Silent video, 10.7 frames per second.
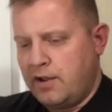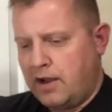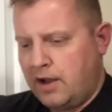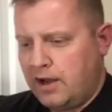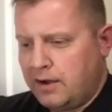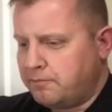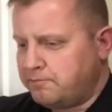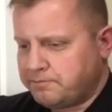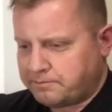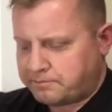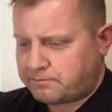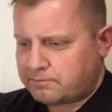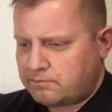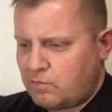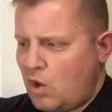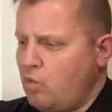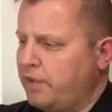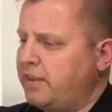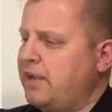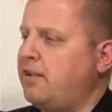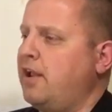I, what
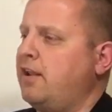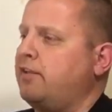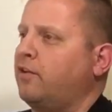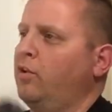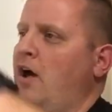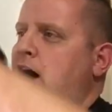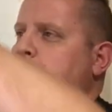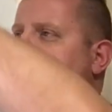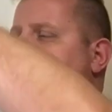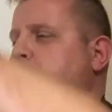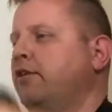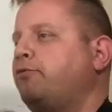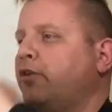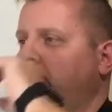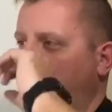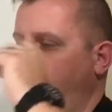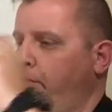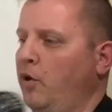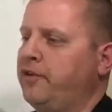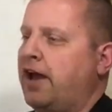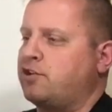they did is a lot of the different
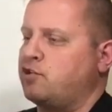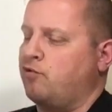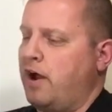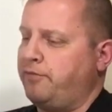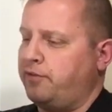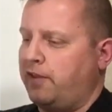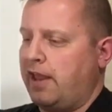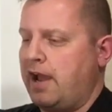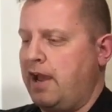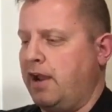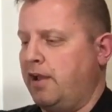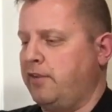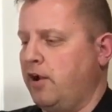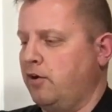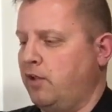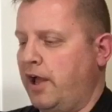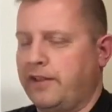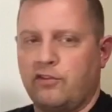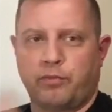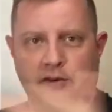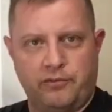bolt-action rifles that they had out there, like the
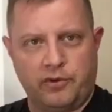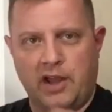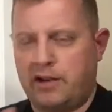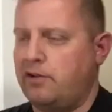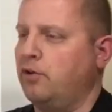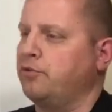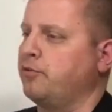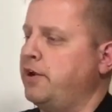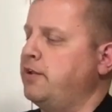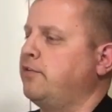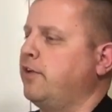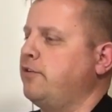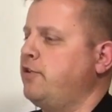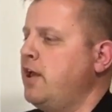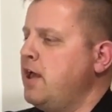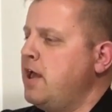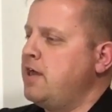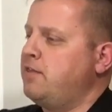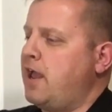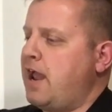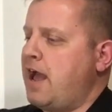Springfield 1903 and such,
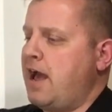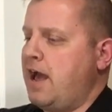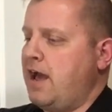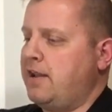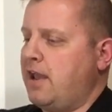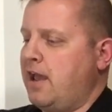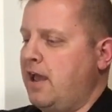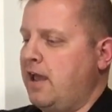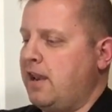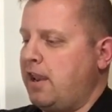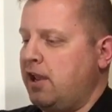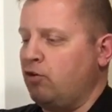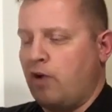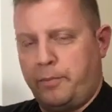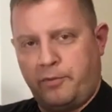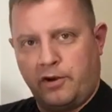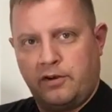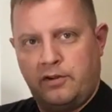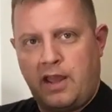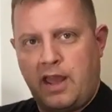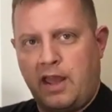they had an interrupter.
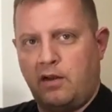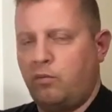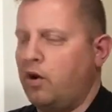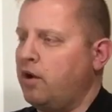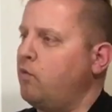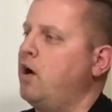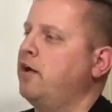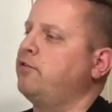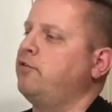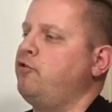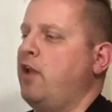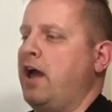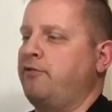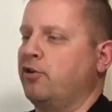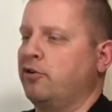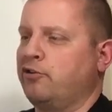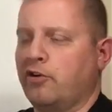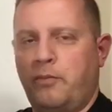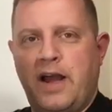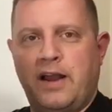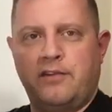And what it was is you'd have your
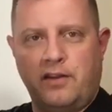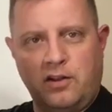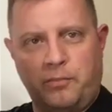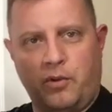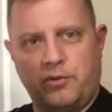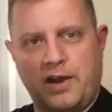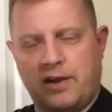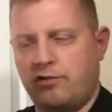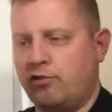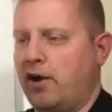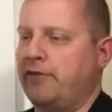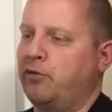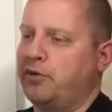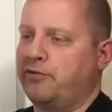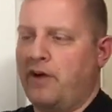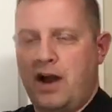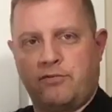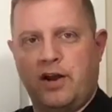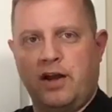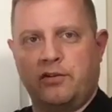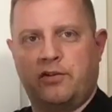internal magazine in the bolt-action rifle with 5
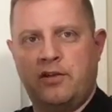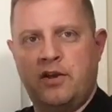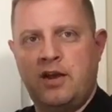rounds.